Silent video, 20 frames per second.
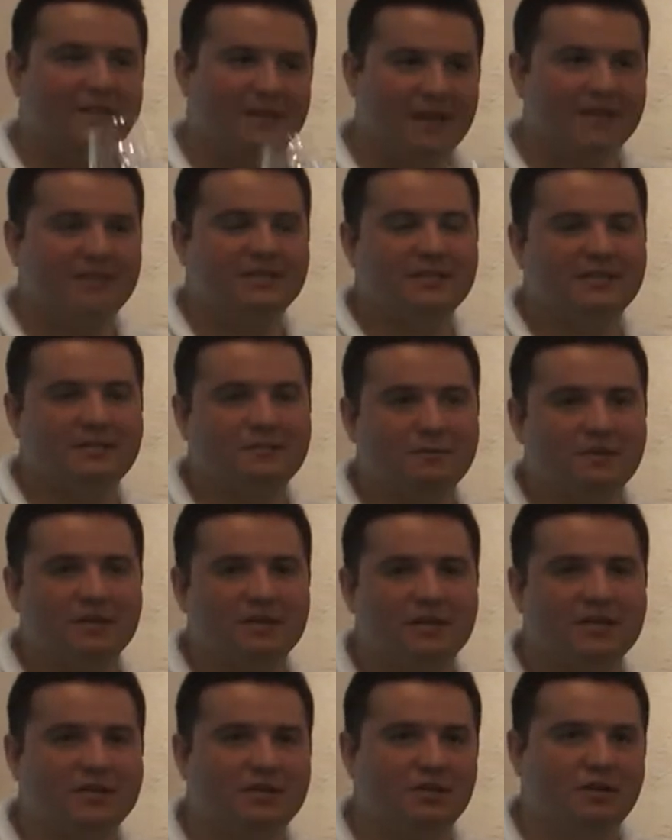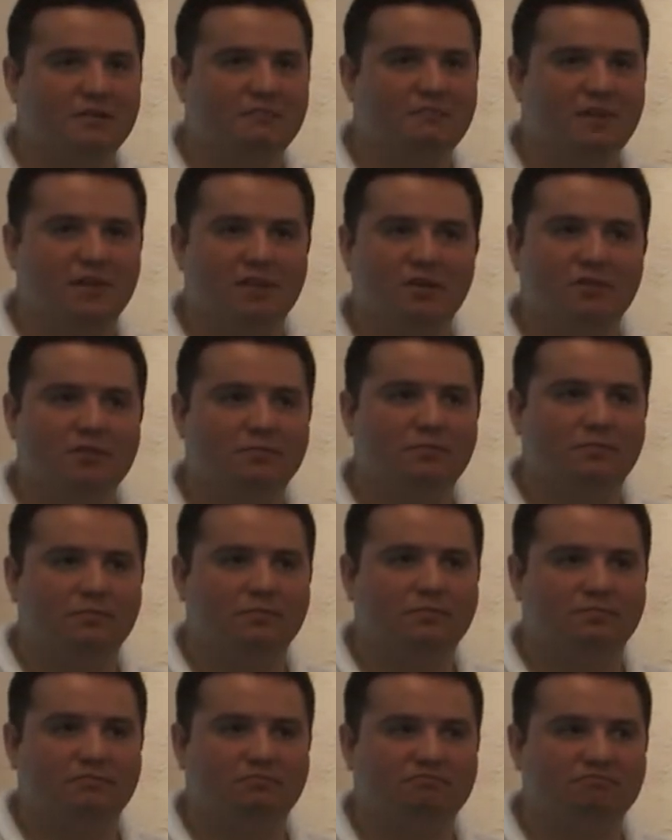Yes, it's actually
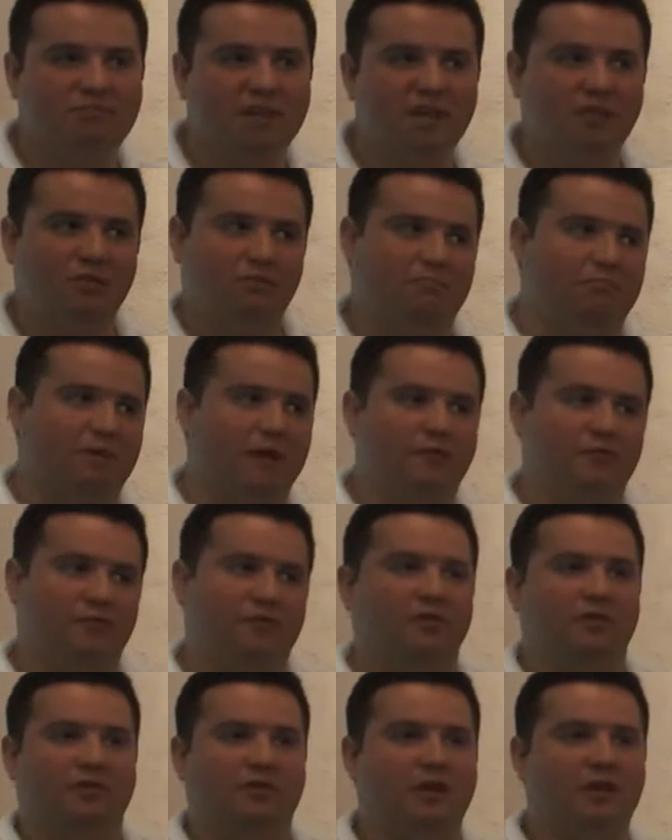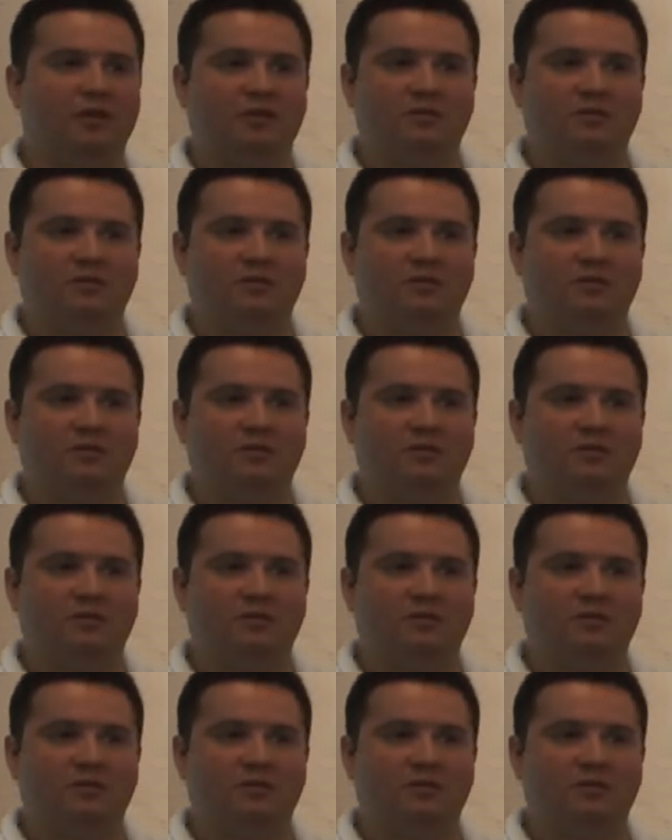medium aftertaste.